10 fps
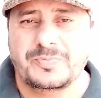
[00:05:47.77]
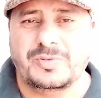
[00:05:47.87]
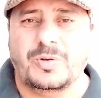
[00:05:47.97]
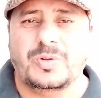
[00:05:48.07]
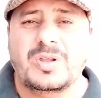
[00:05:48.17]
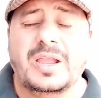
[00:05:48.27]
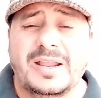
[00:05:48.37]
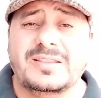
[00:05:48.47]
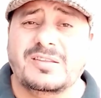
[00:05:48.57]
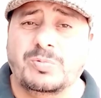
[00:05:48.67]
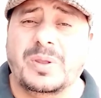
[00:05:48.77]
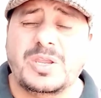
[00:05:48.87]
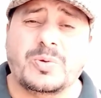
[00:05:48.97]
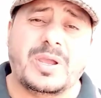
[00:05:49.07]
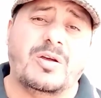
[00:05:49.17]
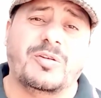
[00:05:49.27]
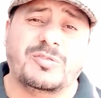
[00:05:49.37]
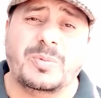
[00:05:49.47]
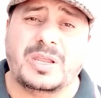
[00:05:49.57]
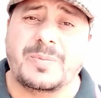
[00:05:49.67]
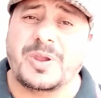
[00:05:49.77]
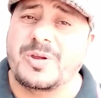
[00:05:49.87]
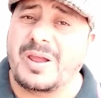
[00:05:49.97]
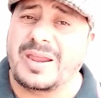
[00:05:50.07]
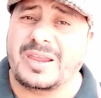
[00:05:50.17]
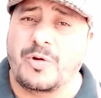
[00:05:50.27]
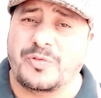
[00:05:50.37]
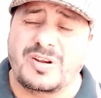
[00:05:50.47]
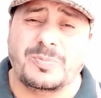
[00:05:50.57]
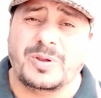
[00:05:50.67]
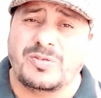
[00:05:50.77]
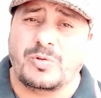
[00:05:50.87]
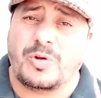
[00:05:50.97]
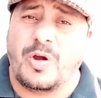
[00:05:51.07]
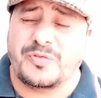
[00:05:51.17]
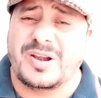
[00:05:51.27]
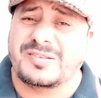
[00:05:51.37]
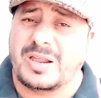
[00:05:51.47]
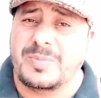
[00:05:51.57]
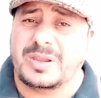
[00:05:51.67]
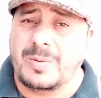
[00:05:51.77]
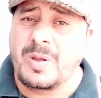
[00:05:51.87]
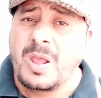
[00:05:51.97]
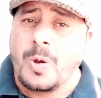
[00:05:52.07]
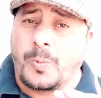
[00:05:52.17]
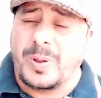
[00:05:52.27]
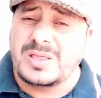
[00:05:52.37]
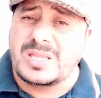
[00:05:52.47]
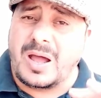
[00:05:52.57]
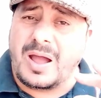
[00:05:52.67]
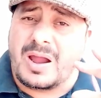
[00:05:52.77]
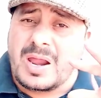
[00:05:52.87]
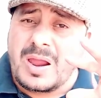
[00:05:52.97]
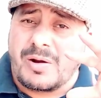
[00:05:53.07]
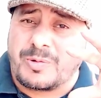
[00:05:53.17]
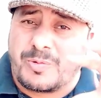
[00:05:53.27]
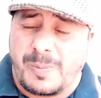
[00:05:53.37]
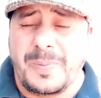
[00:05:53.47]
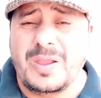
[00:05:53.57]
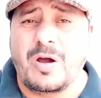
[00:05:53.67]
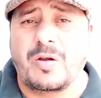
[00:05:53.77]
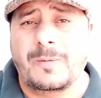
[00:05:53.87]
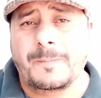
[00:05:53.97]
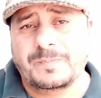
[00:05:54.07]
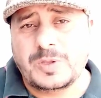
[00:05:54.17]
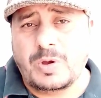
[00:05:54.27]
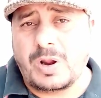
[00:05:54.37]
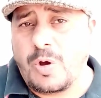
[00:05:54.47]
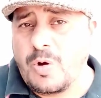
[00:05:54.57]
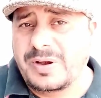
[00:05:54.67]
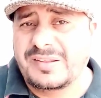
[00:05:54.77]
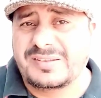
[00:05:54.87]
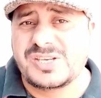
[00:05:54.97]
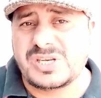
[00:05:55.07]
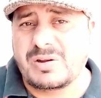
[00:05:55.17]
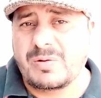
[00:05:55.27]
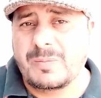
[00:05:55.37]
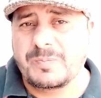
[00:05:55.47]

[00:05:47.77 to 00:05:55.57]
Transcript: So in this way, you can also become clear and confident because your confidence can become with the gripping on your own decision.